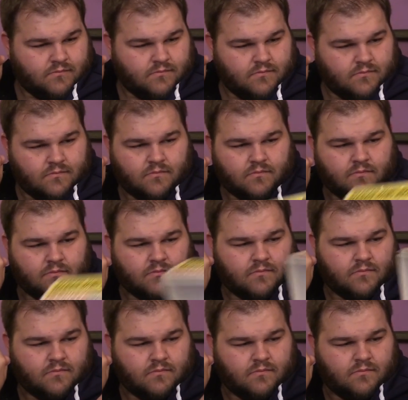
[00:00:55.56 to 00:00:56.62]

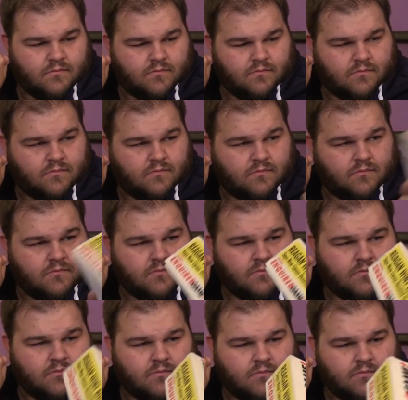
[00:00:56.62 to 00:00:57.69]

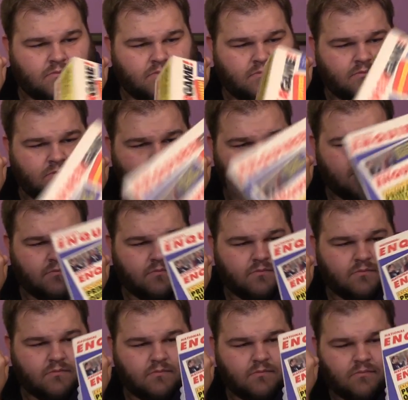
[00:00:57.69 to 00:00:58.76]

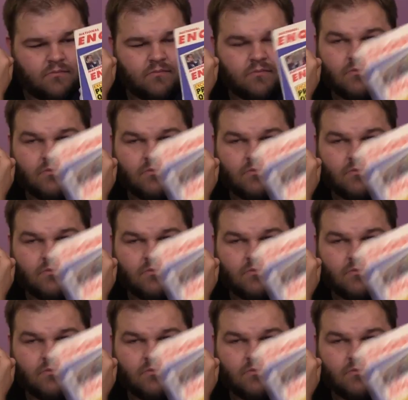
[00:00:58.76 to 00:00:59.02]
[no speech]